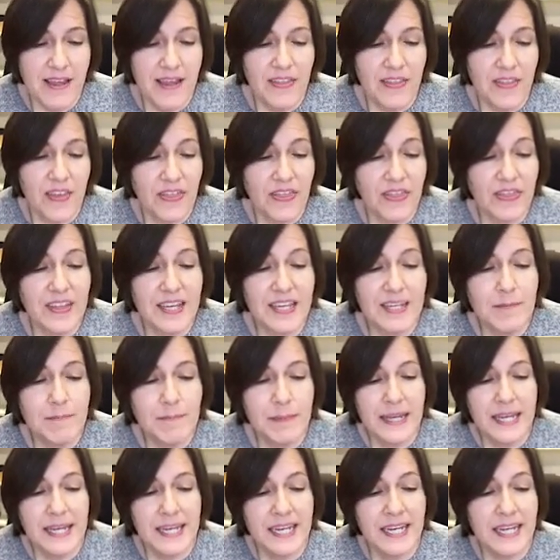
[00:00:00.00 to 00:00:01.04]
The thin
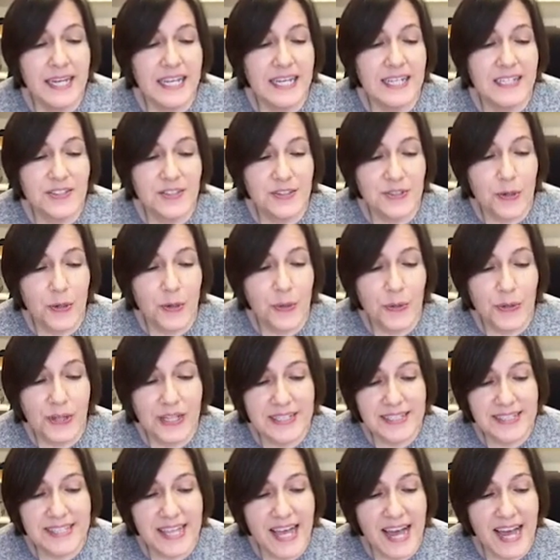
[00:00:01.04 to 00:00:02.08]
pink insole
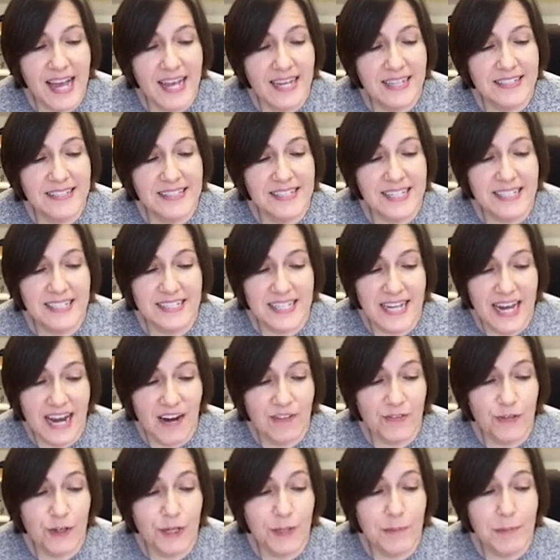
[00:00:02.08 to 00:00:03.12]
that slides into
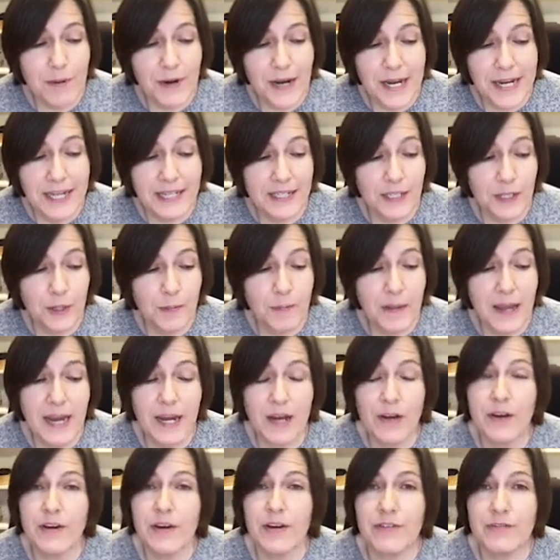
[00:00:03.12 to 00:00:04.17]
every brand new
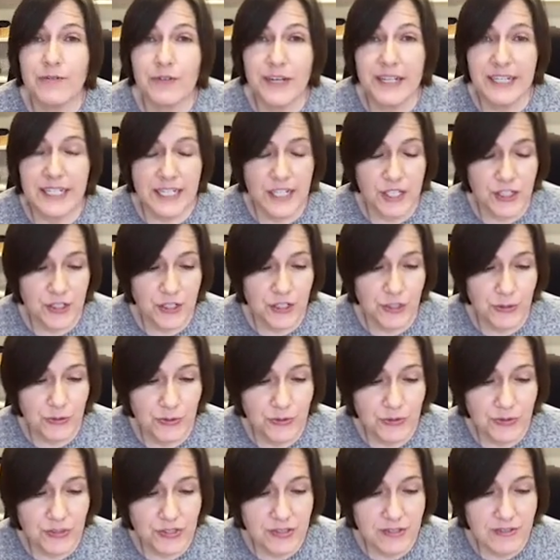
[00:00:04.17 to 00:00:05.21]
pair of running
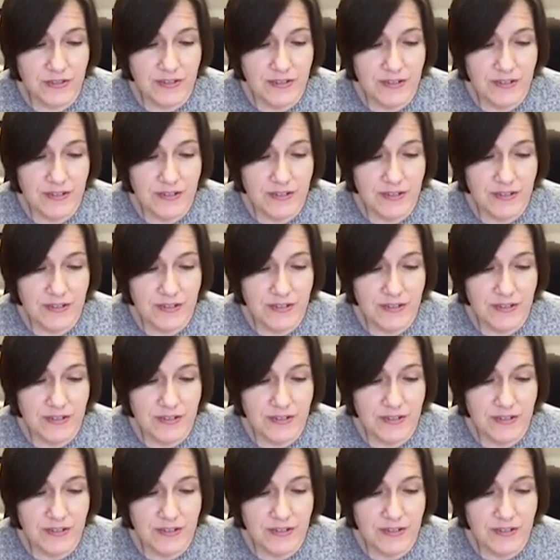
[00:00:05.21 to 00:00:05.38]
shoes.